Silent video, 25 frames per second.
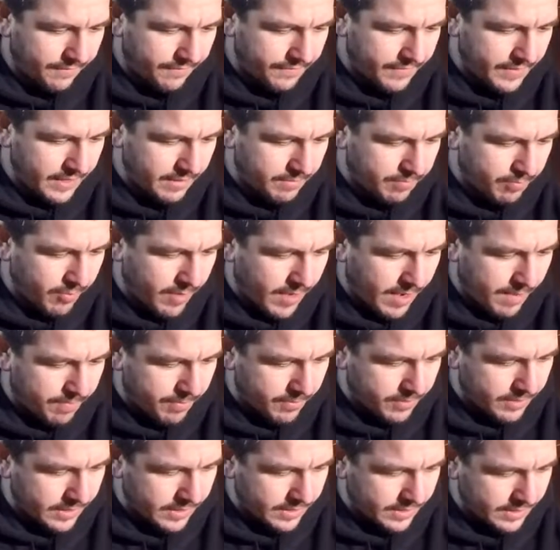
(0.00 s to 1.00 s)
fitting
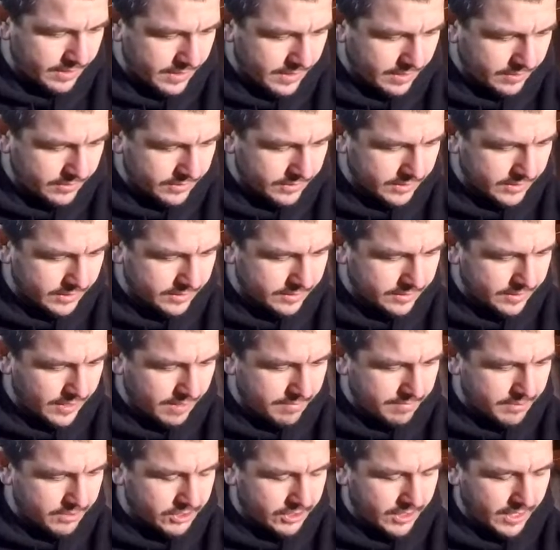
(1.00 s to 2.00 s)
properly, now is a good
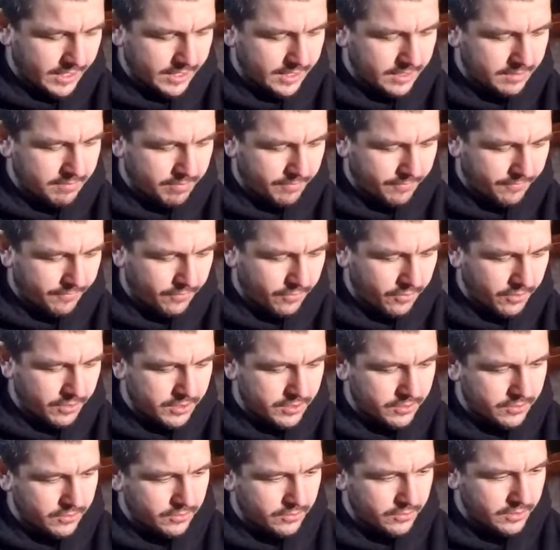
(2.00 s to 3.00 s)
time to check it before
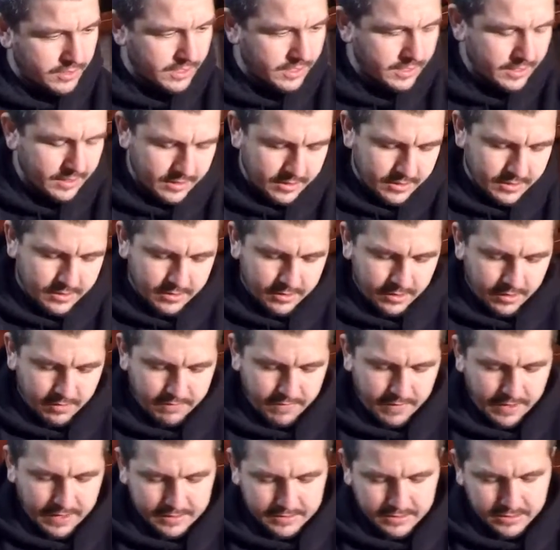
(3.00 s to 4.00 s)
you
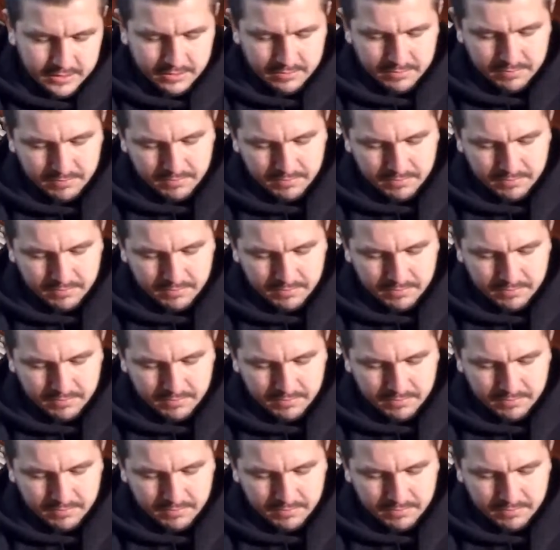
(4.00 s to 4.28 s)
advance.